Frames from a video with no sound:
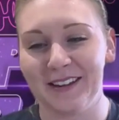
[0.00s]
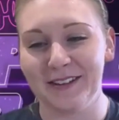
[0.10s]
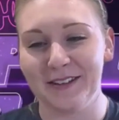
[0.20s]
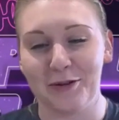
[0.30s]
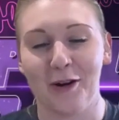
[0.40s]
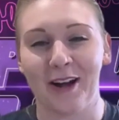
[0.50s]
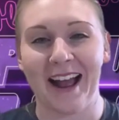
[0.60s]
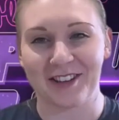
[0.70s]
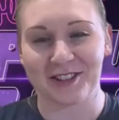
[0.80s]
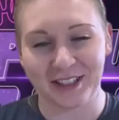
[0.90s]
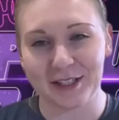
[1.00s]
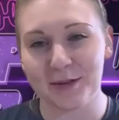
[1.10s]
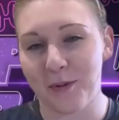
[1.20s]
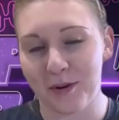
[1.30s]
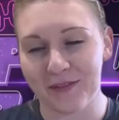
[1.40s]
you are actually in
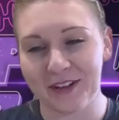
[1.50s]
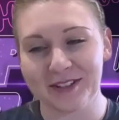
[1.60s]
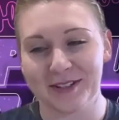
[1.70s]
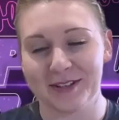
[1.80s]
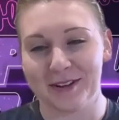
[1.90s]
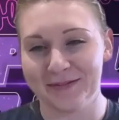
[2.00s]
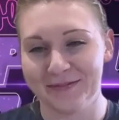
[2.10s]
support of us. So